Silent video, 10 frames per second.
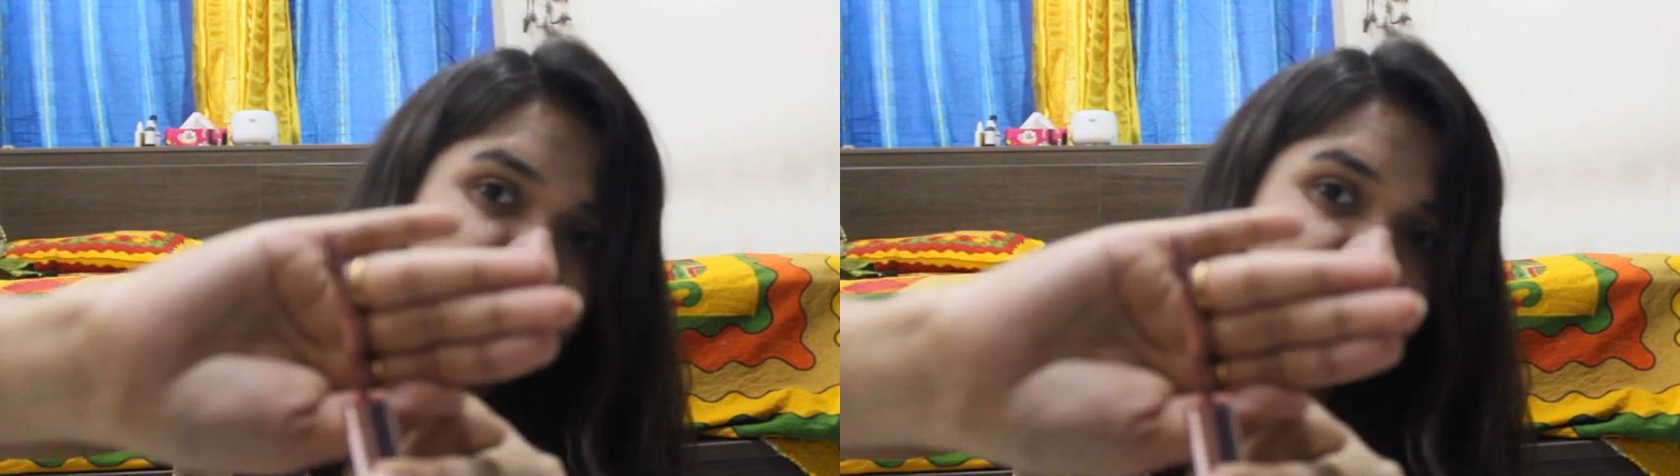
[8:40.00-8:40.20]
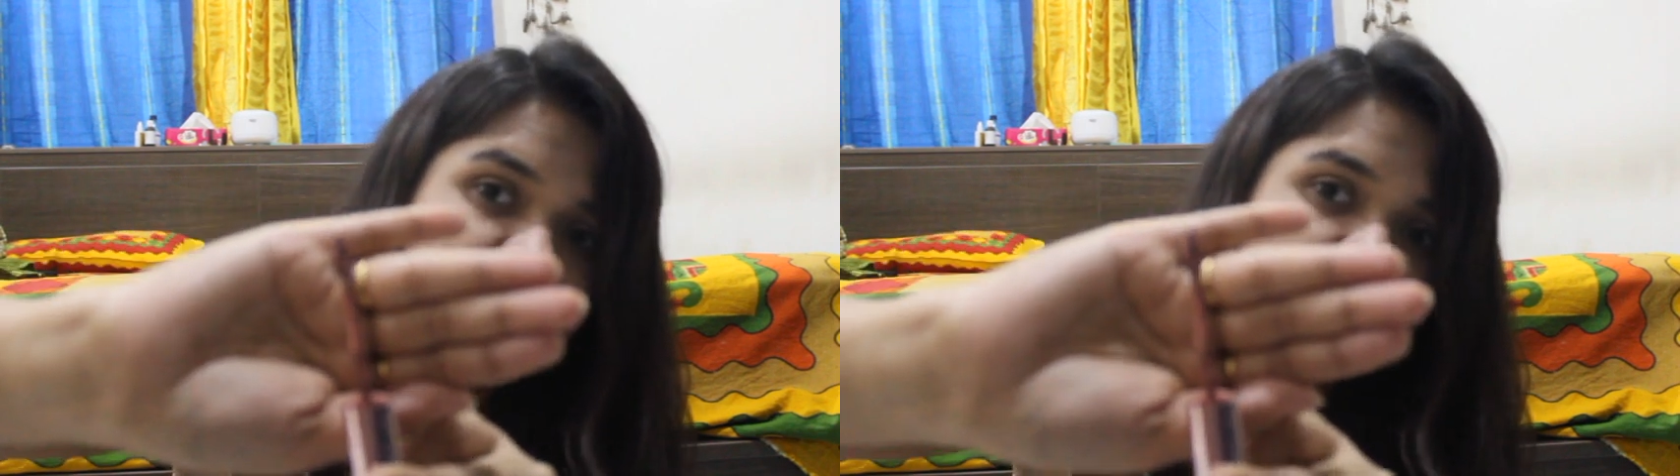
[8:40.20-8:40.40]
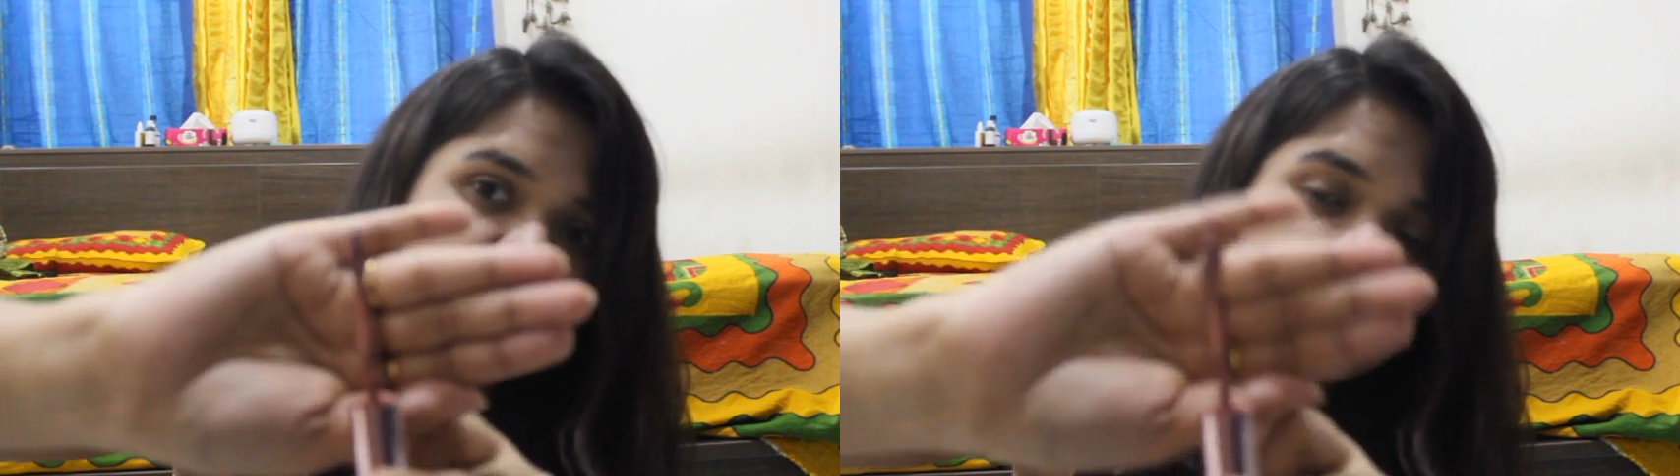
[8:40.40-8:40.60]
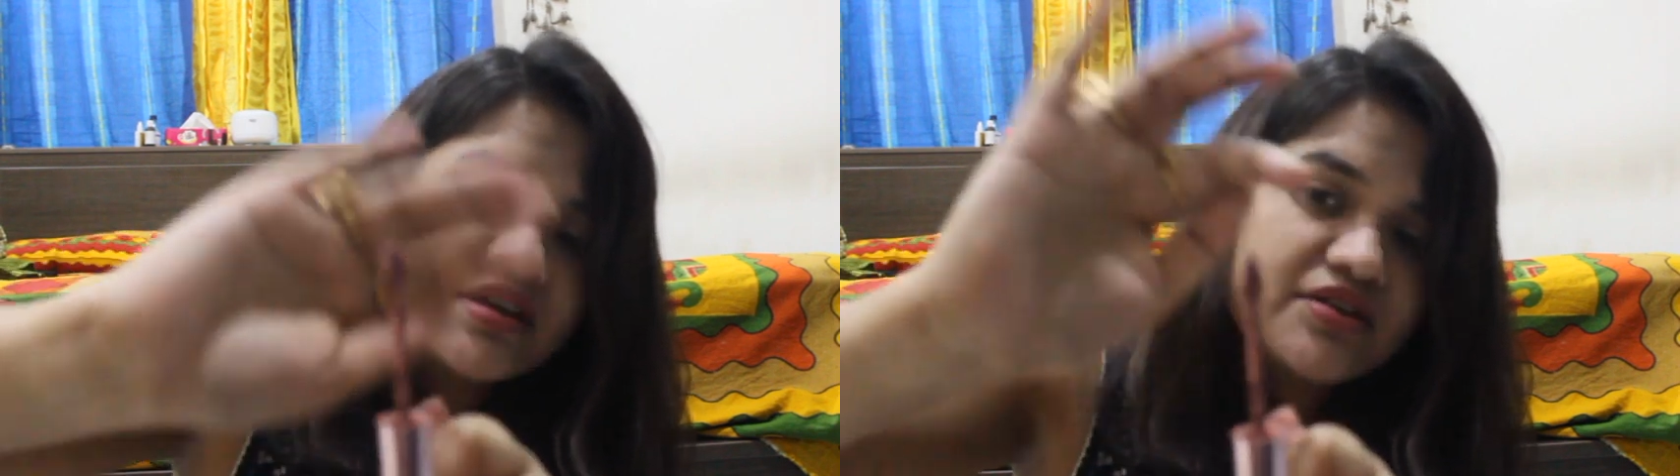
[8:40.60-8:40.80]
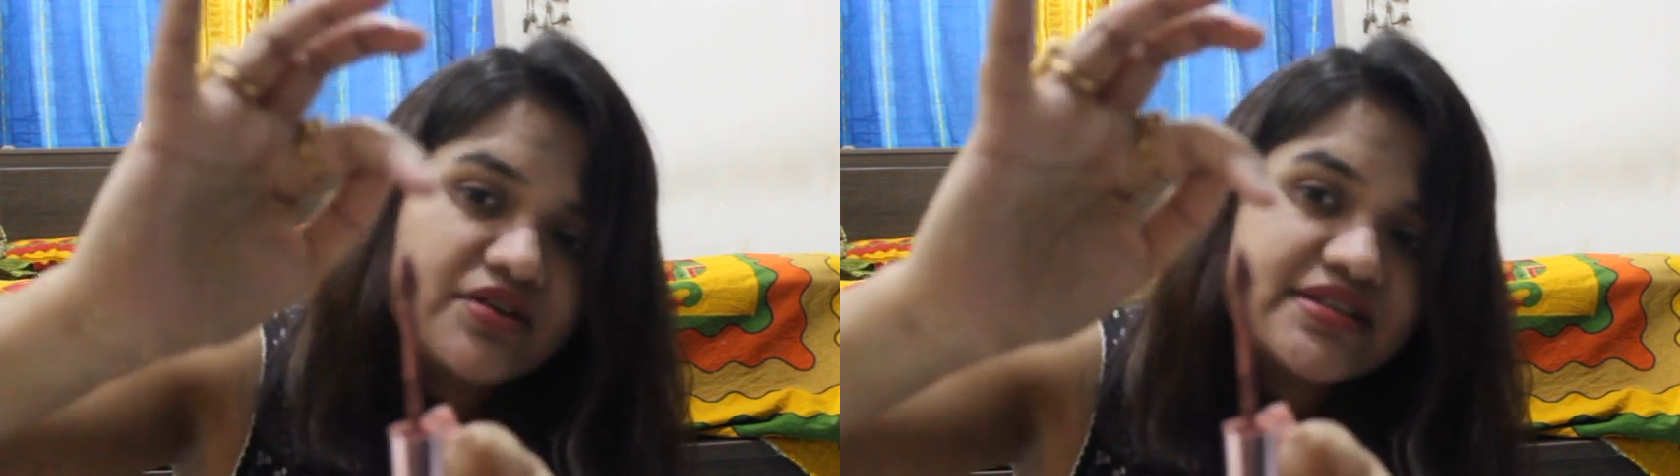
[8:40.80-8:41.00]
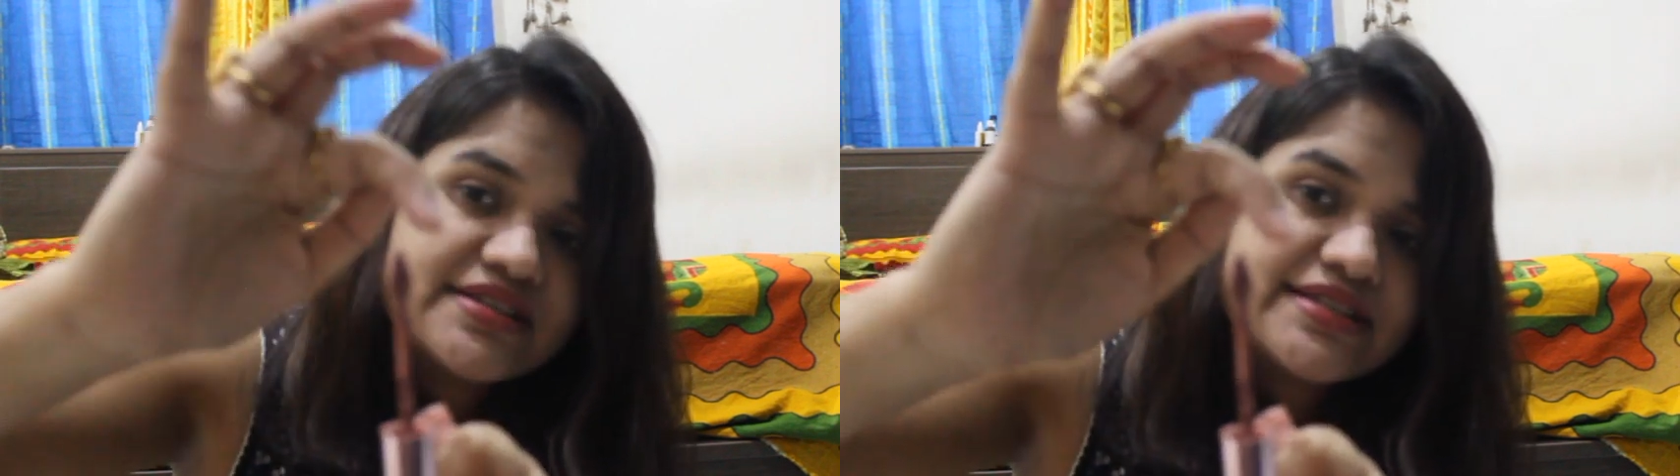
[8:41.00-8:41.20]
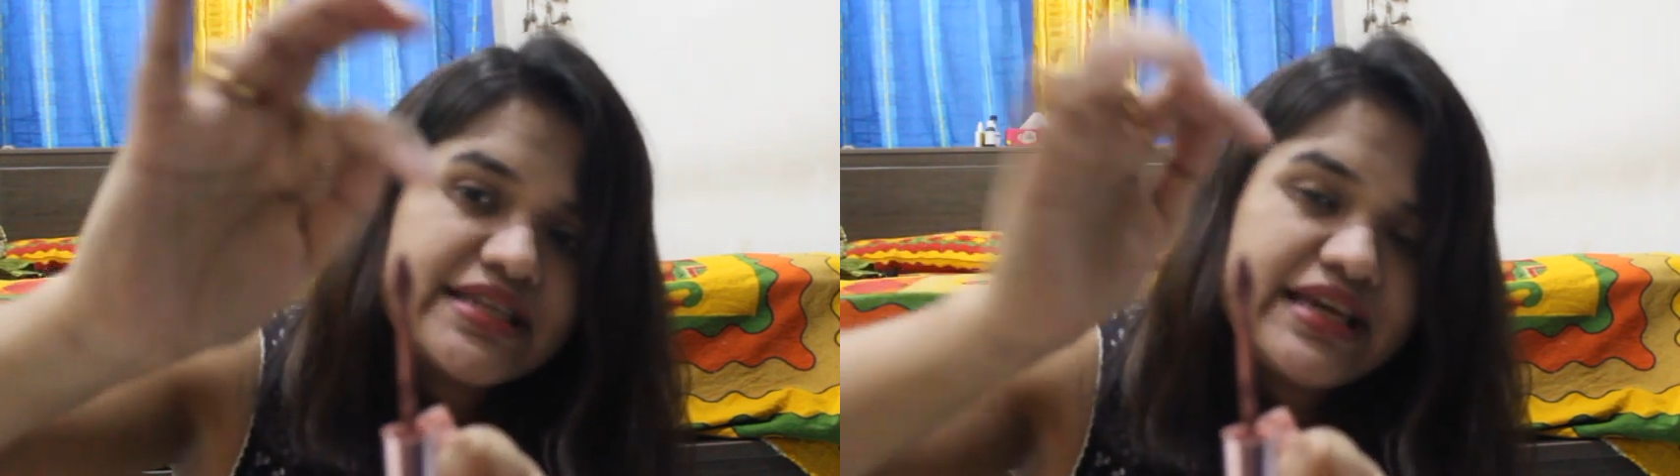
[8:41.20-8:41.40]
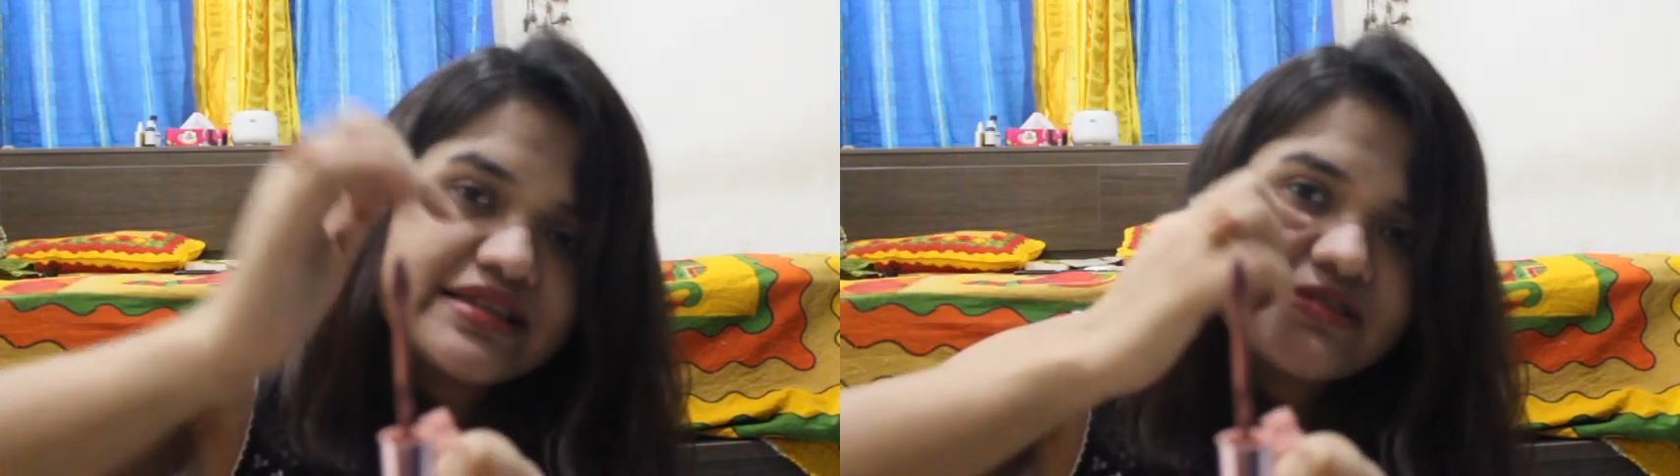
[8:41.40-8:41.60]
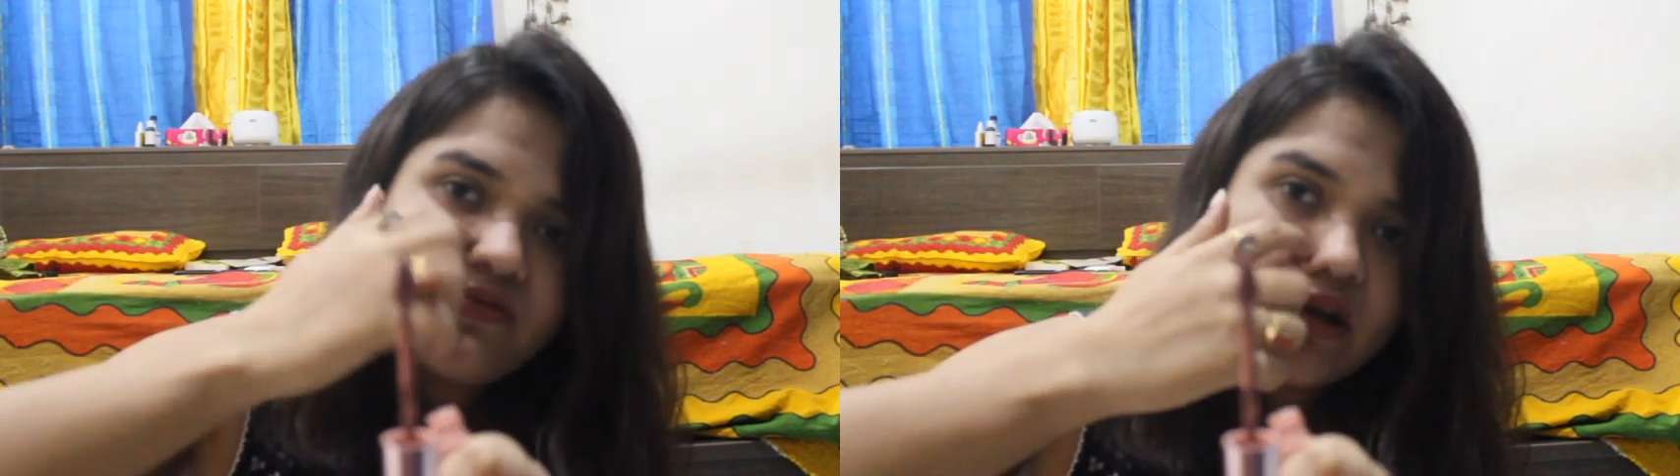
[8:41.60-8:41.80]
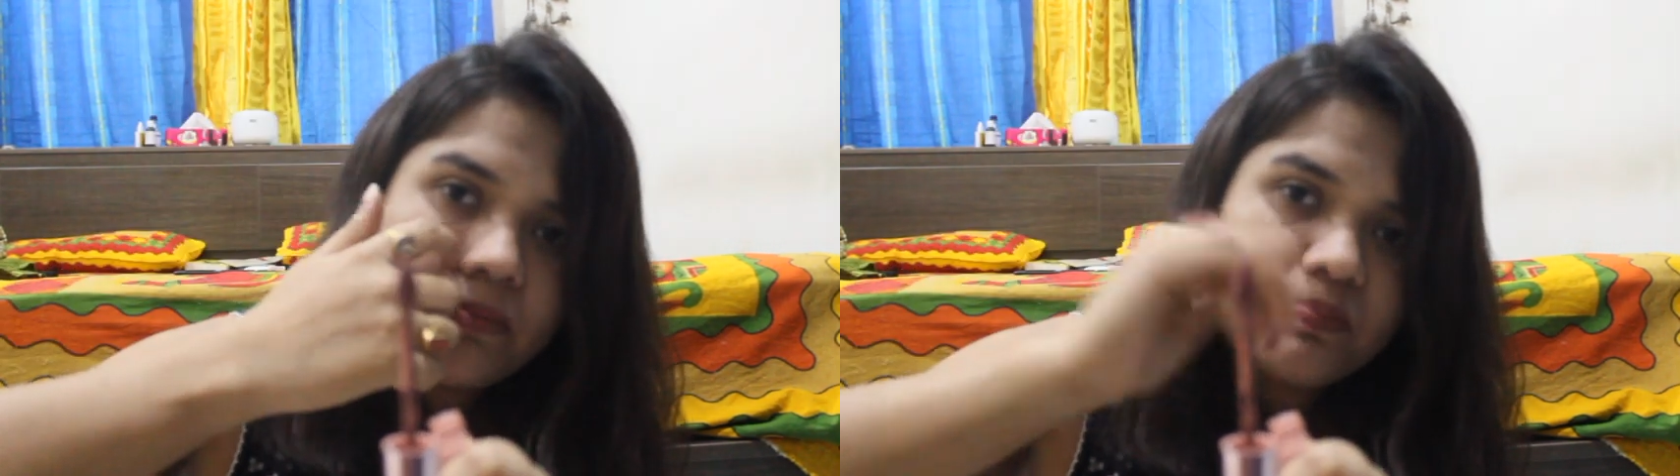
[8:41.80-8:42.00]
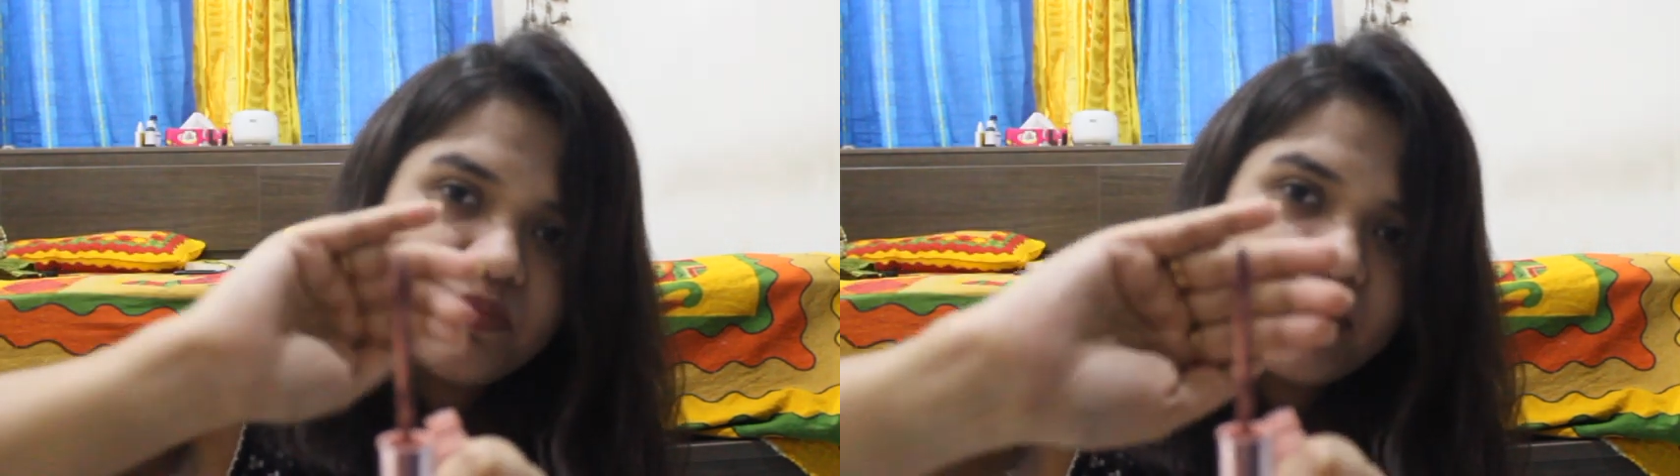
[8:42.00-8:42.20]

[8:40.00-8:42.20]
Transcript: product. You can see it's a very